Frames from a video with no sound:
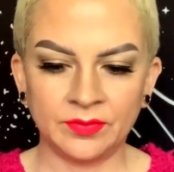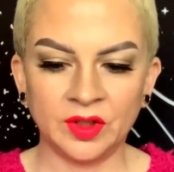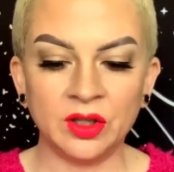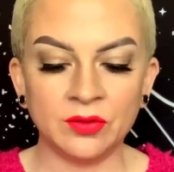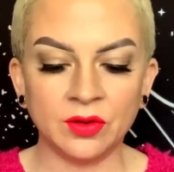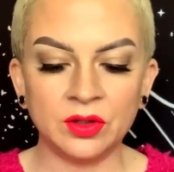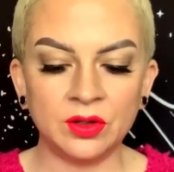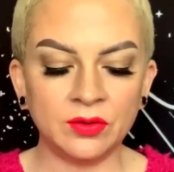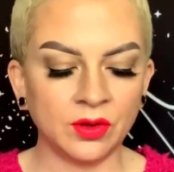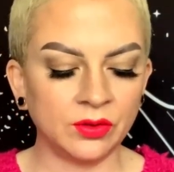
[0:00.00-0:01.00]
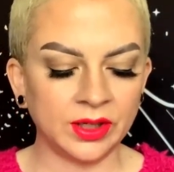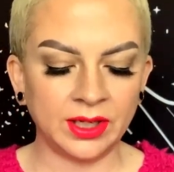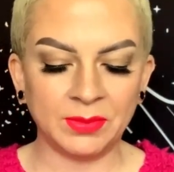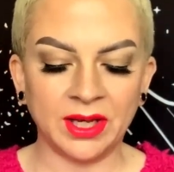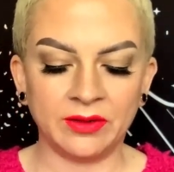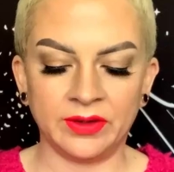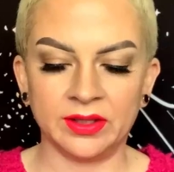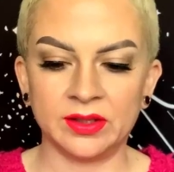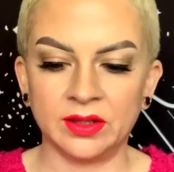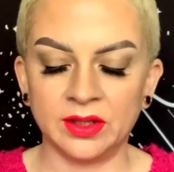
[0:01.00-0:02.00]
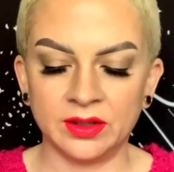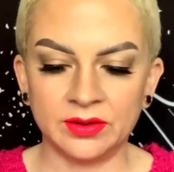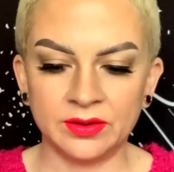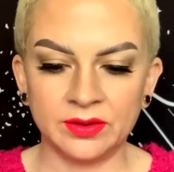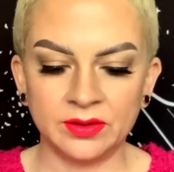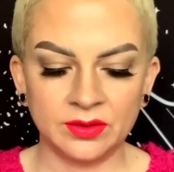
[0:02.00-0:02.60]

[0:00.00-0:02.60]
You've already manifested this.